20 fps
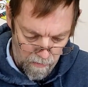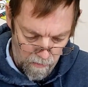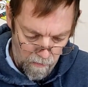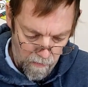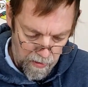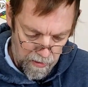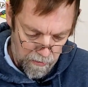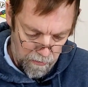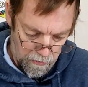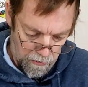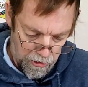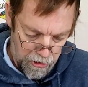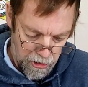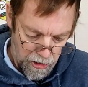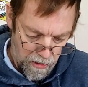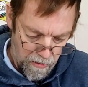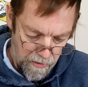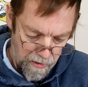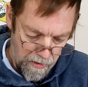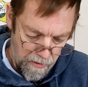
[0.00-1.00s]
which will
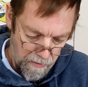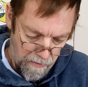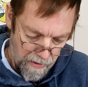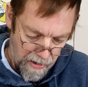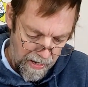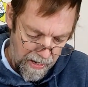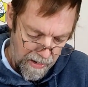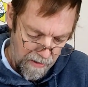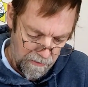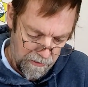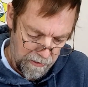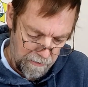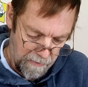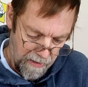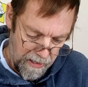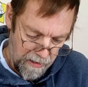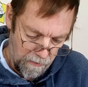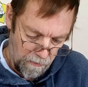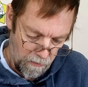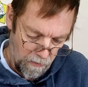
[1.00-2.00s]
show you how to
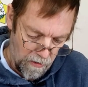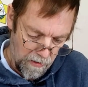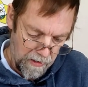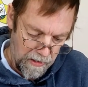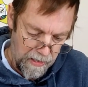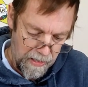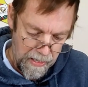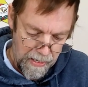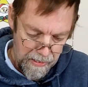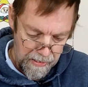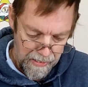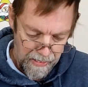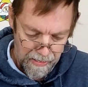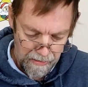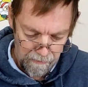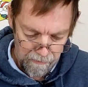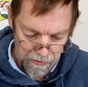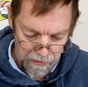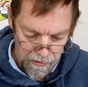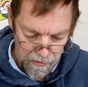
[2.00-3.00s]
make one and
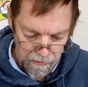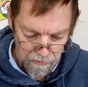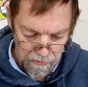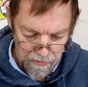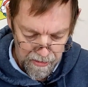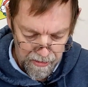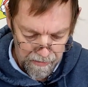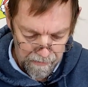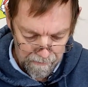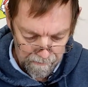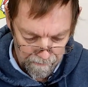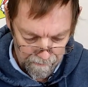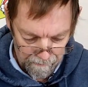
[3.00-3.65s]
how to use it.